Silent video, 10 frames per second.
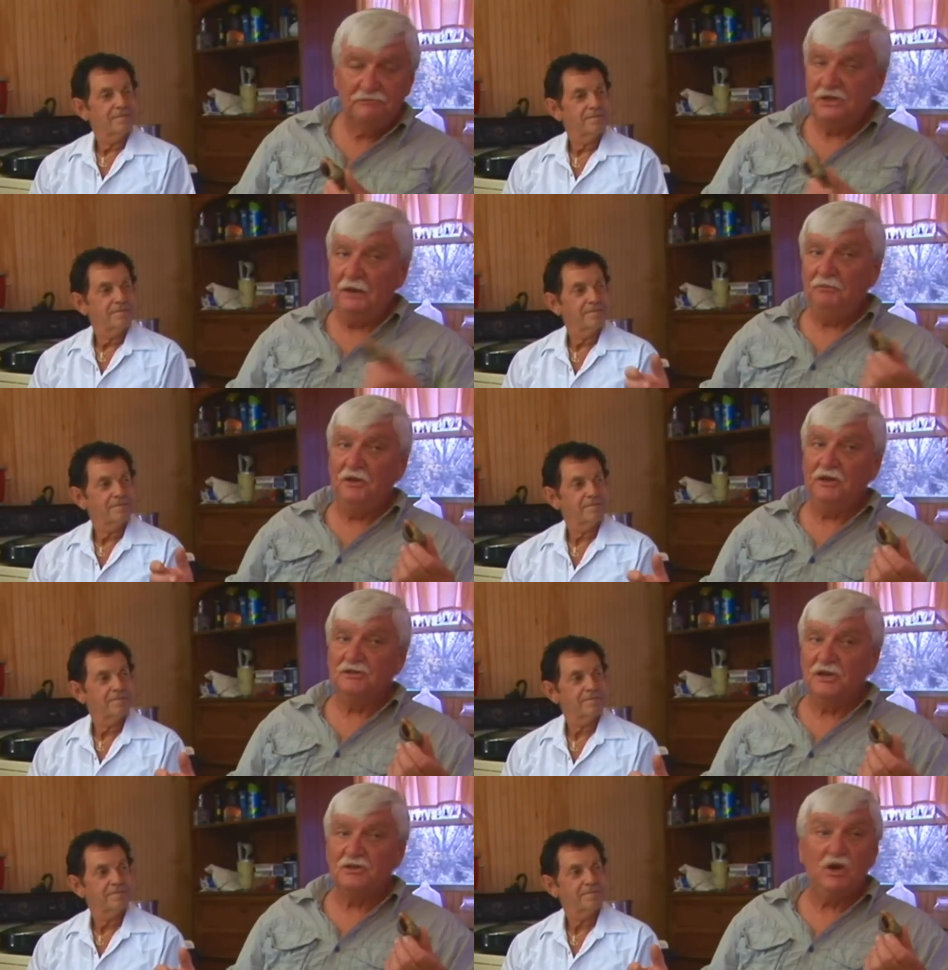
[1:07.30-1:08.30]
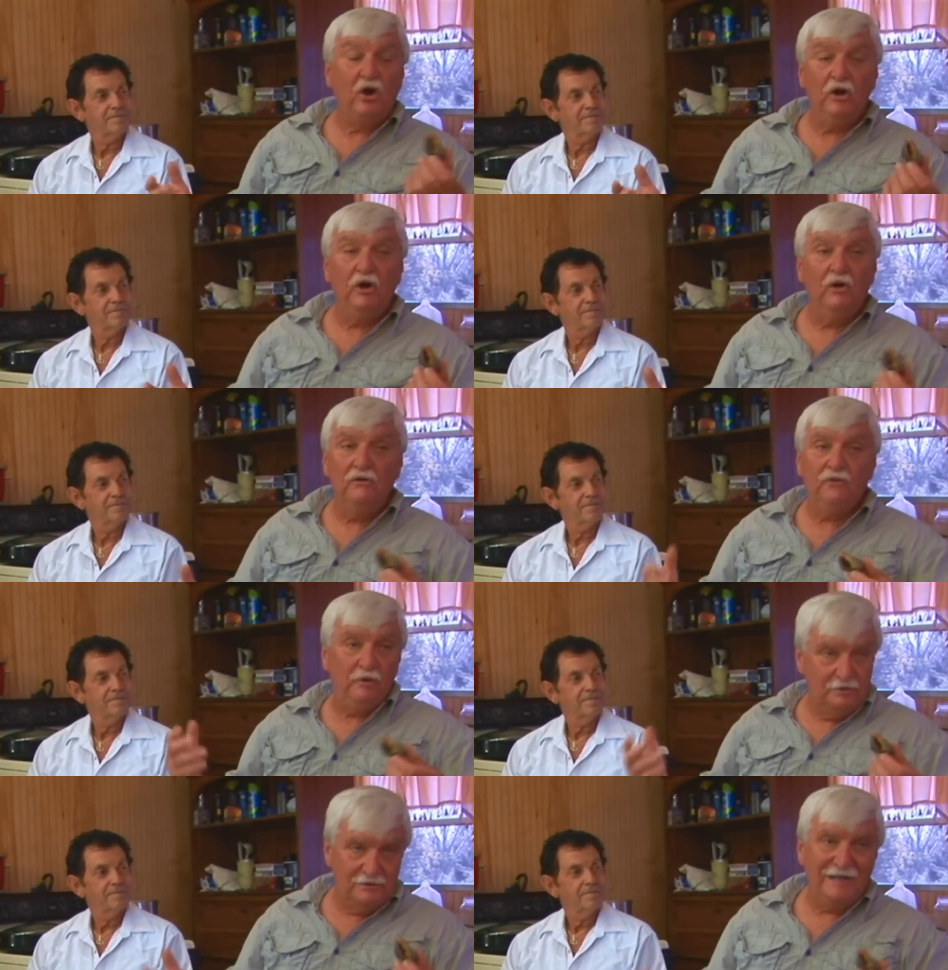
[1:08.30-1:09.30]
Speaker 1: same thing as escargot. Of
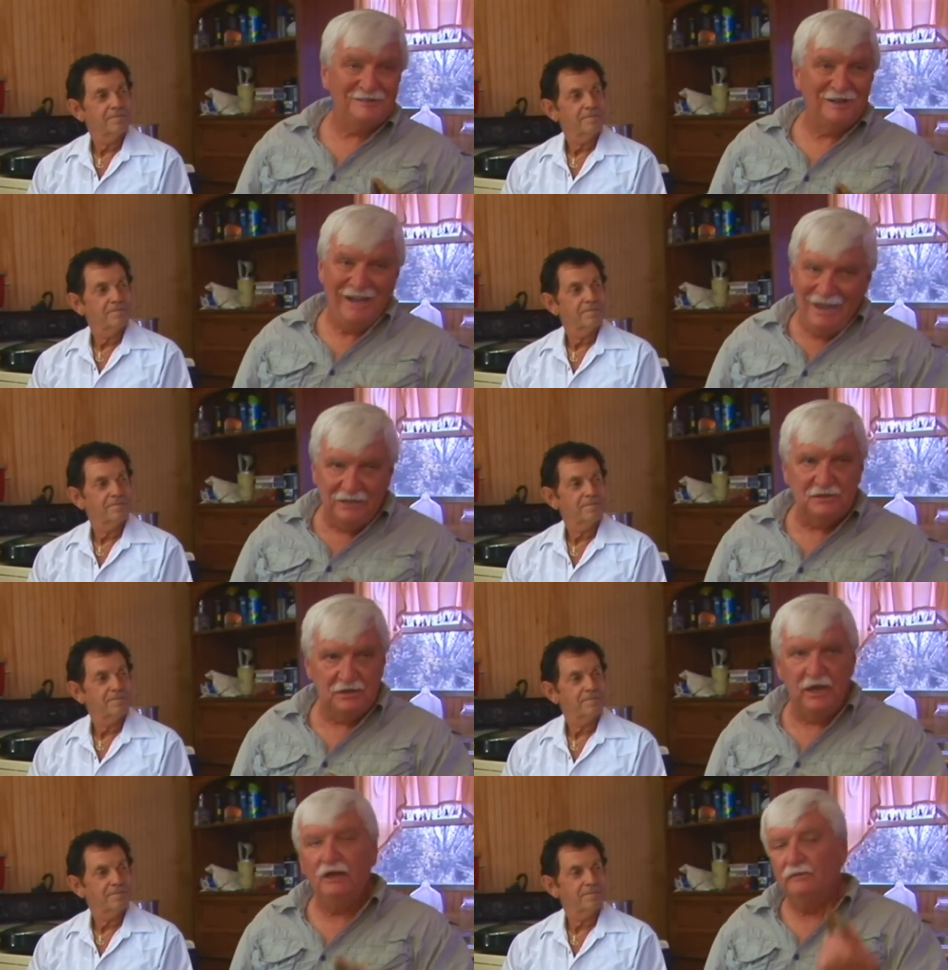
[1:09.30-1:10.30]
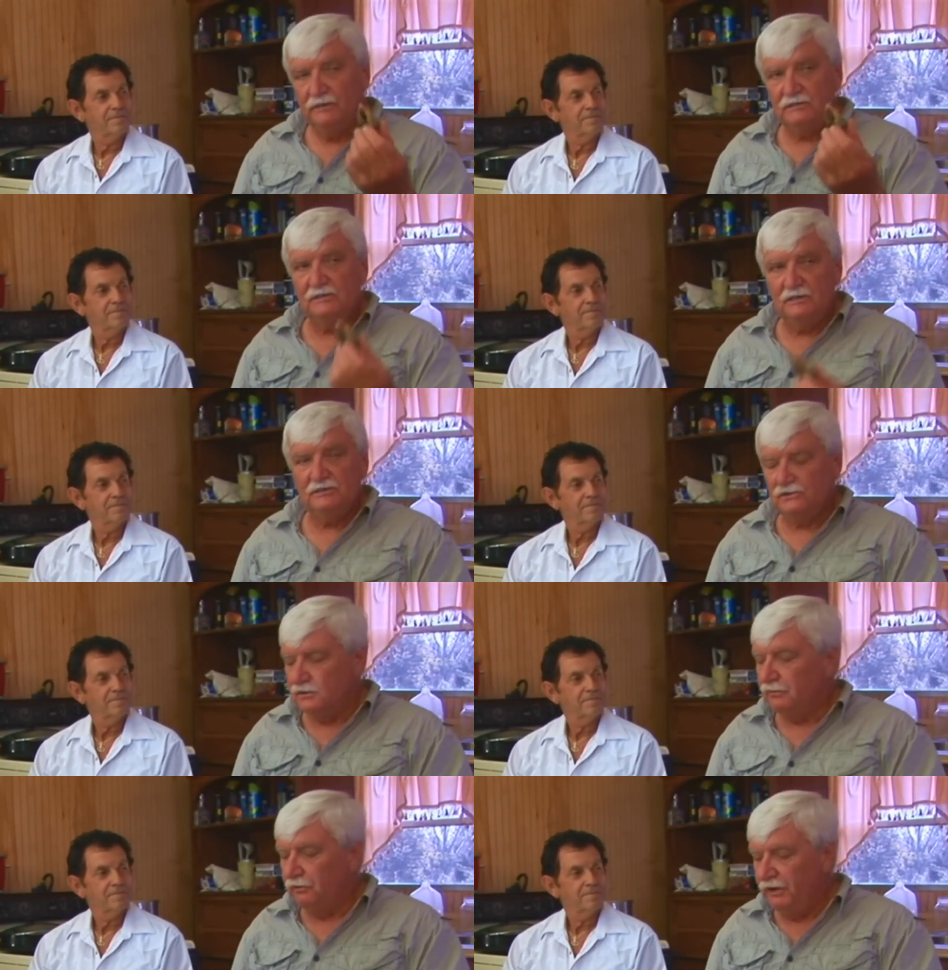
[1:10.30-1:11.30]
course, that's a land snail. This is, this
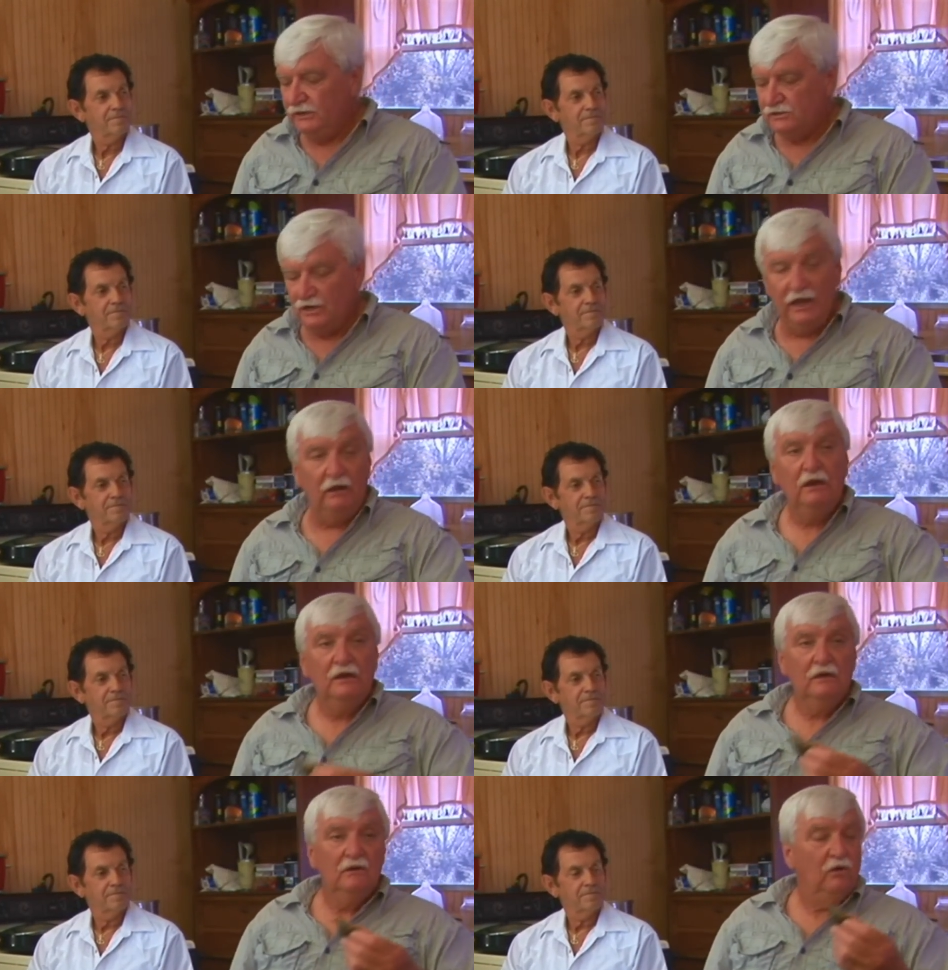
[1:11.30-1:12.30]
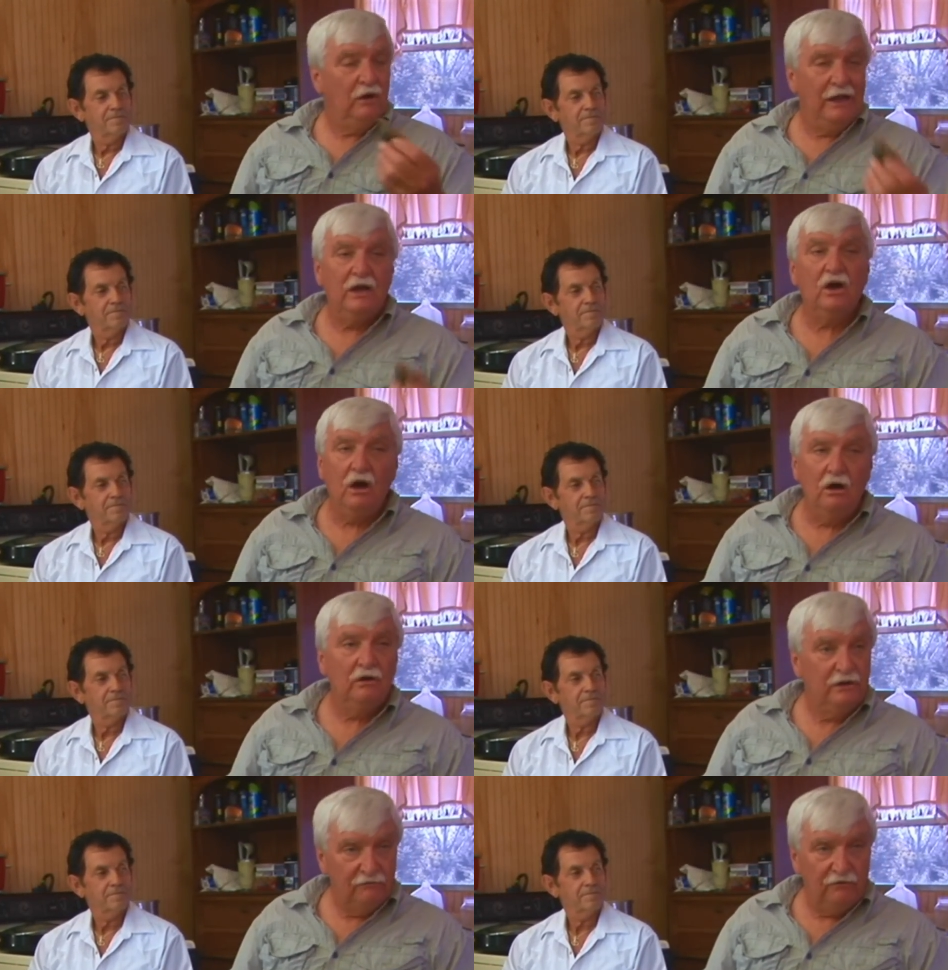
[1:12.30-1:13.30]
is a marine snail, or like a
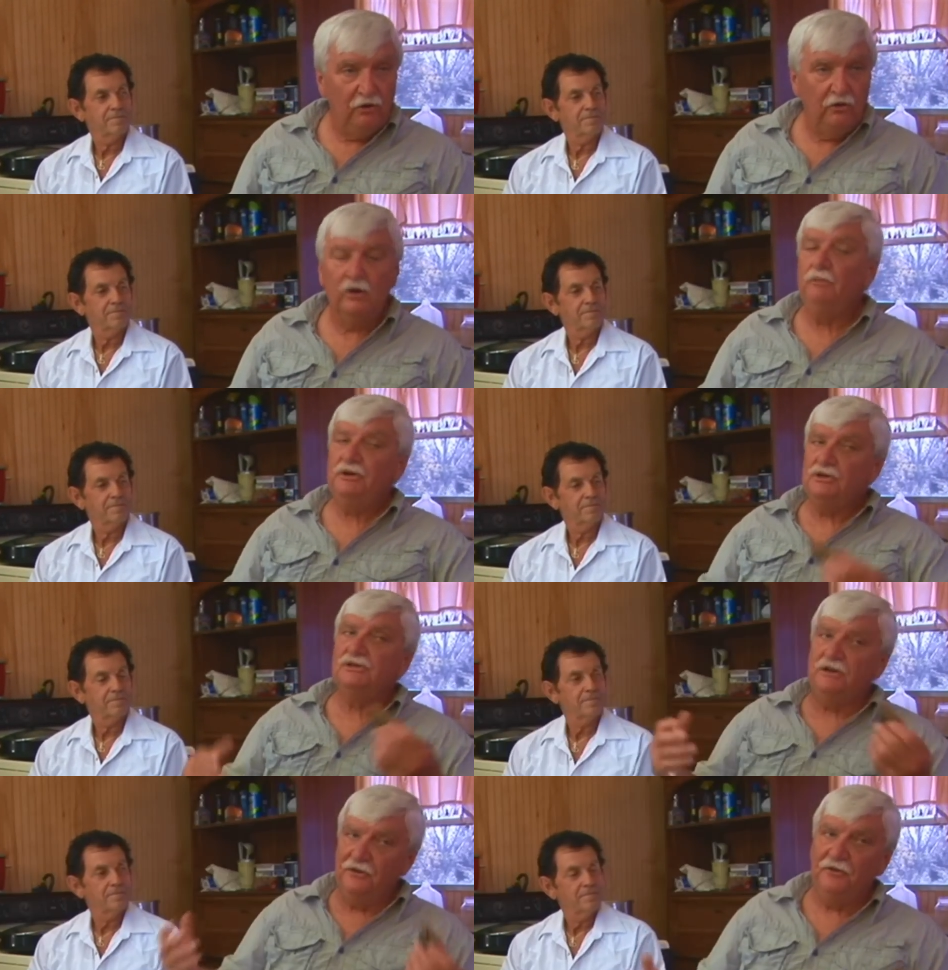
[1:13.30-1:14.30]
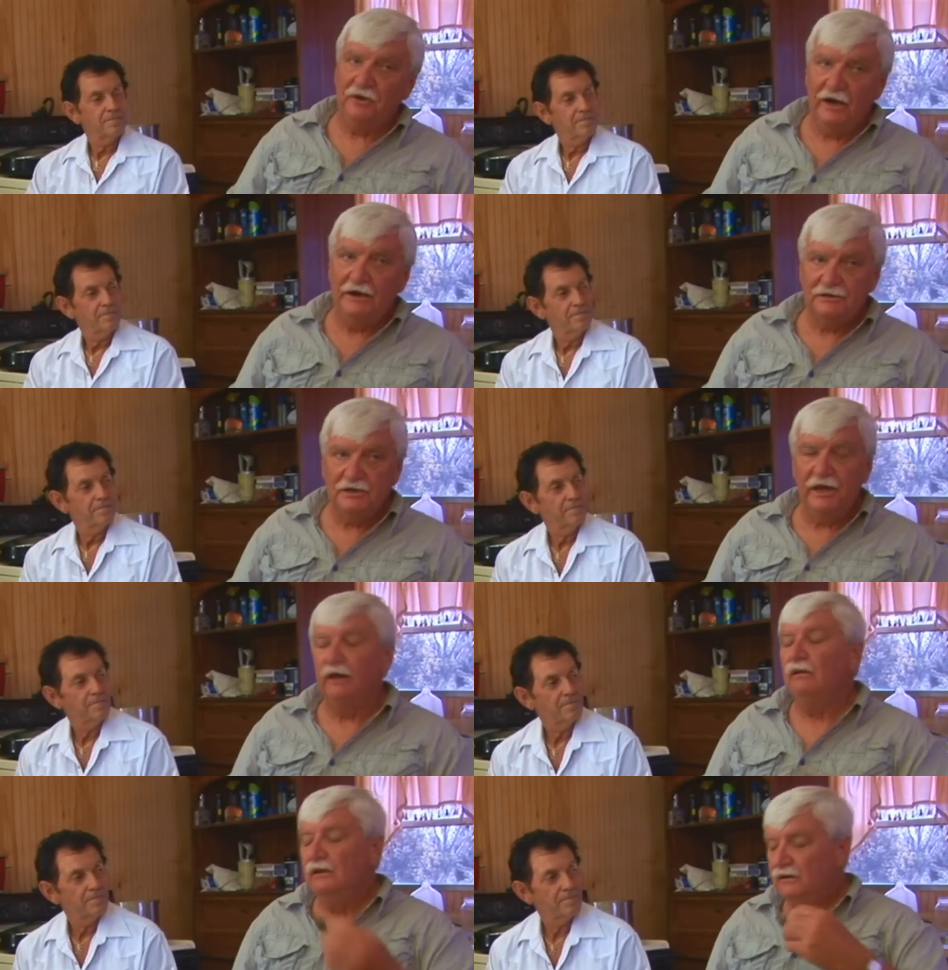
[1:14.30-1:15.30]
conch in Florida, which is a different kind of
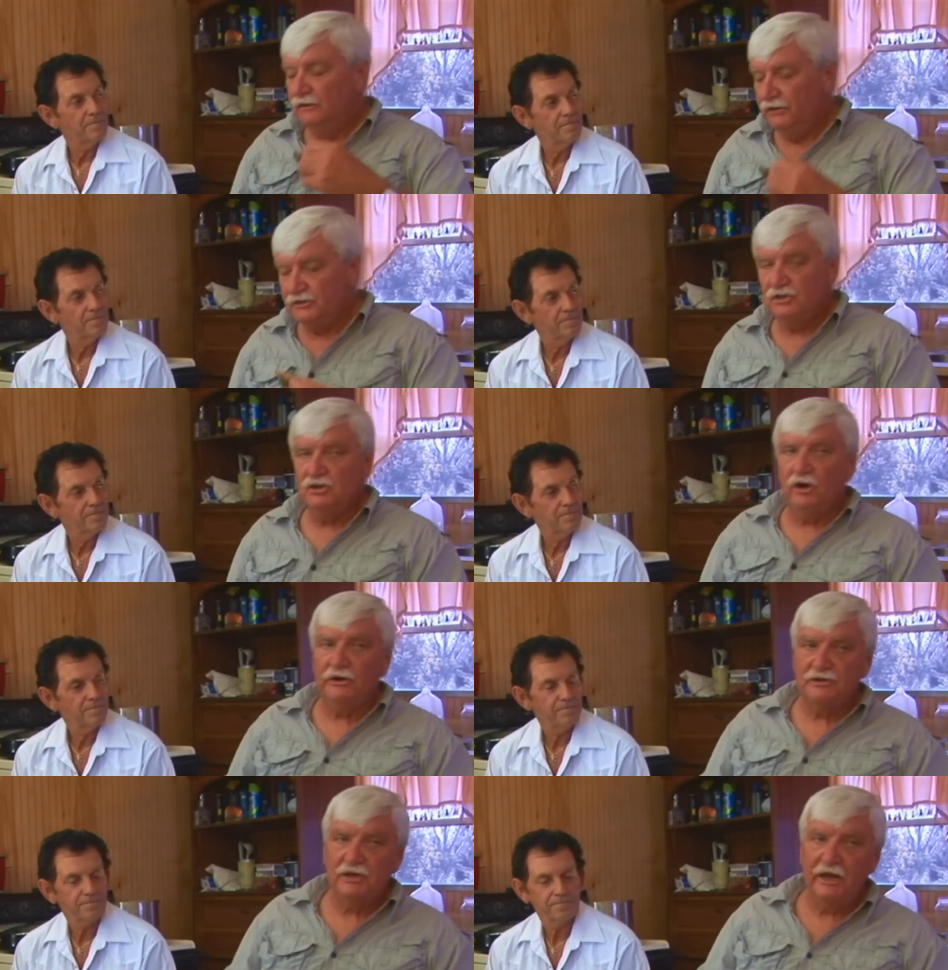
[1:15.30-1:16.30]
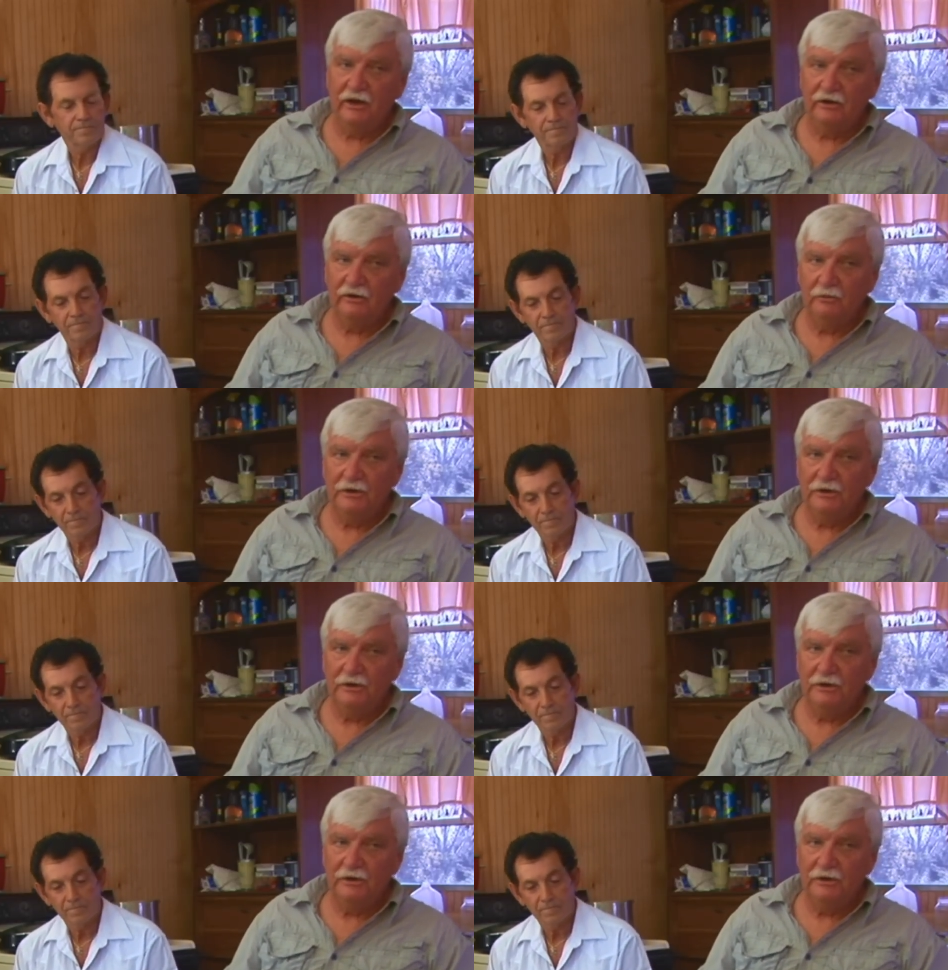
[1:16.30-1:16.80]
snail. This is our snail in